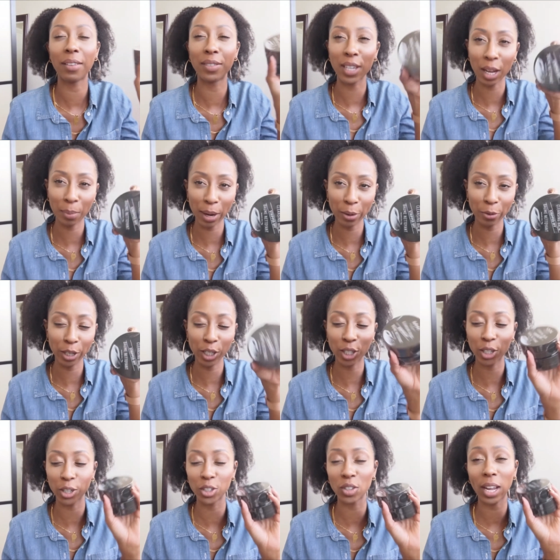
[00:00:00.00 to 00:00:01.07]
I've done my
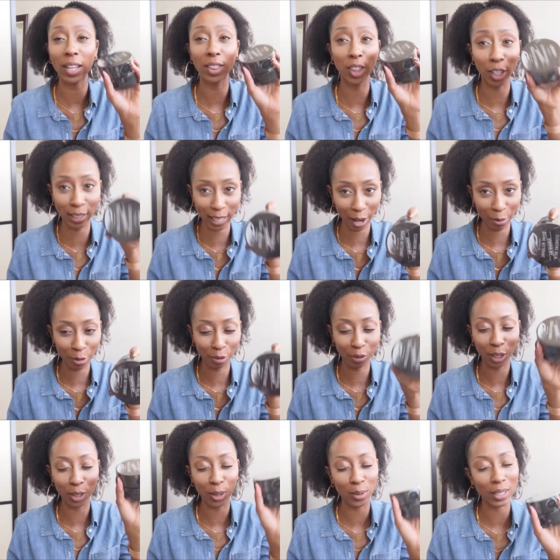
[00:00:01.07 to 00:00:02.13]
research. I looked at
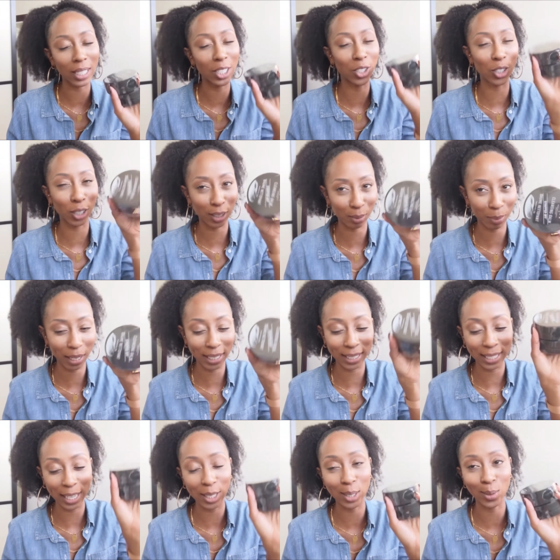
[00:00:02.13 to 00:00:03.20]
reviews. It just
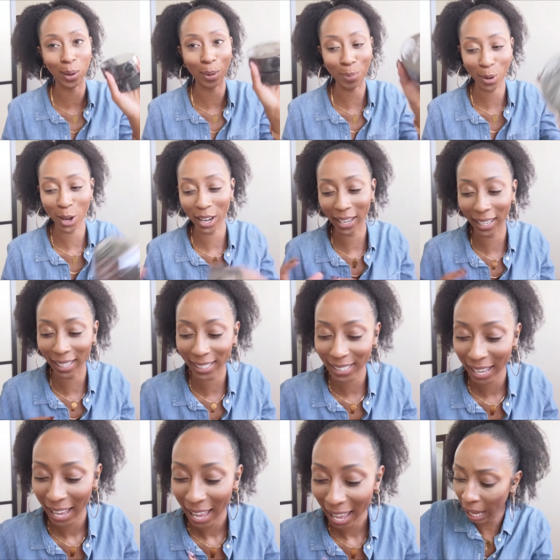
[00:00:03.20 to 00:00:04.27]
makes sense, so I bought
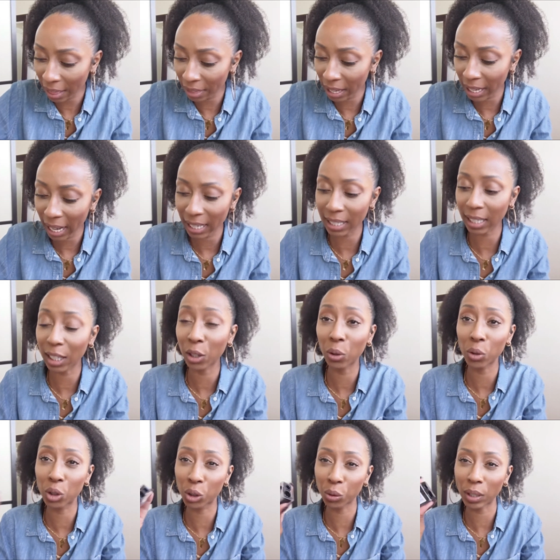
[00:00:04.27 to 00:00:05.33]
it. And then as a
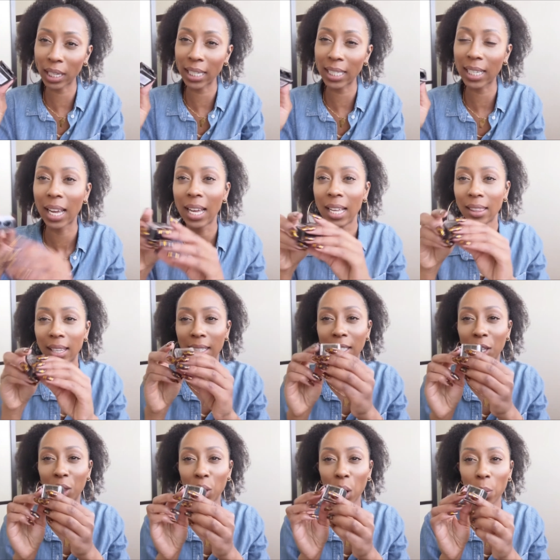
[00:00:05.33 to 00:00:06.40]
little treat, they
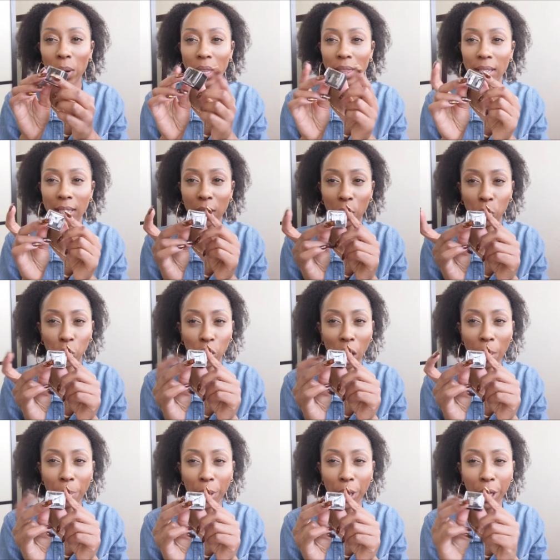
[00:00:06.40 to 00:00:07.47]
did throw in this little
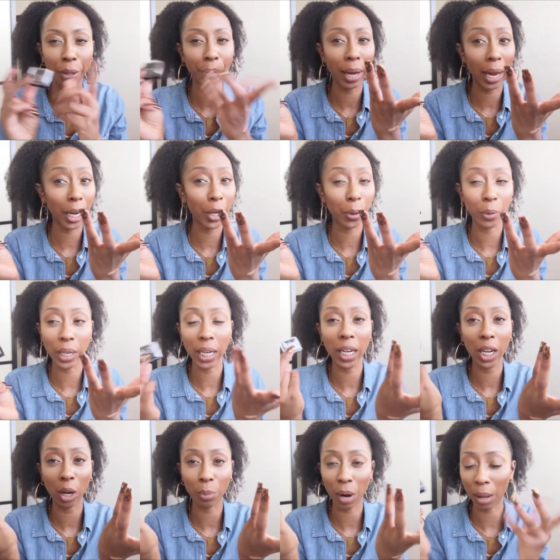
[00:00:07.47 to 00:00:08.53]
sharpener. I don't
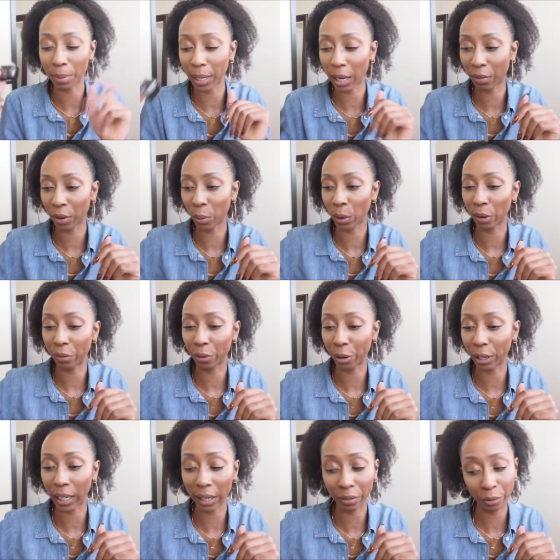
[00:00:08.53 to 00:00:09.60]
need it. I'll probably give it away
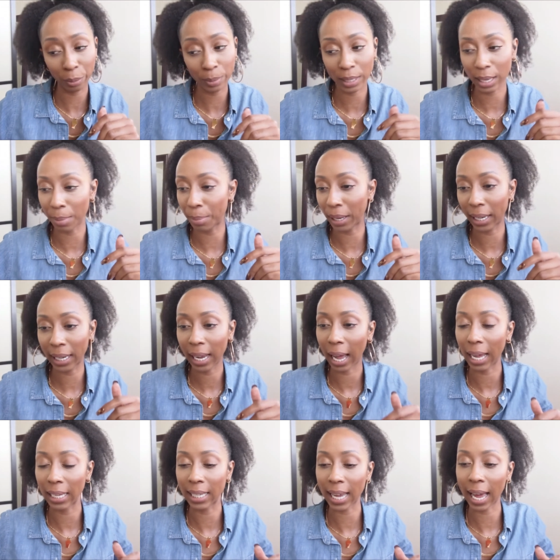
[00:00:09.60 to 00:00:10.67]
for a gift from somebody,
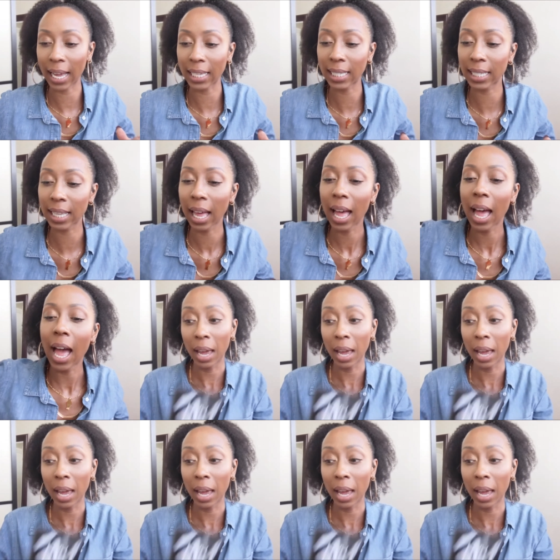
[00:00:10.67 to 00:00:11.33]
I guess.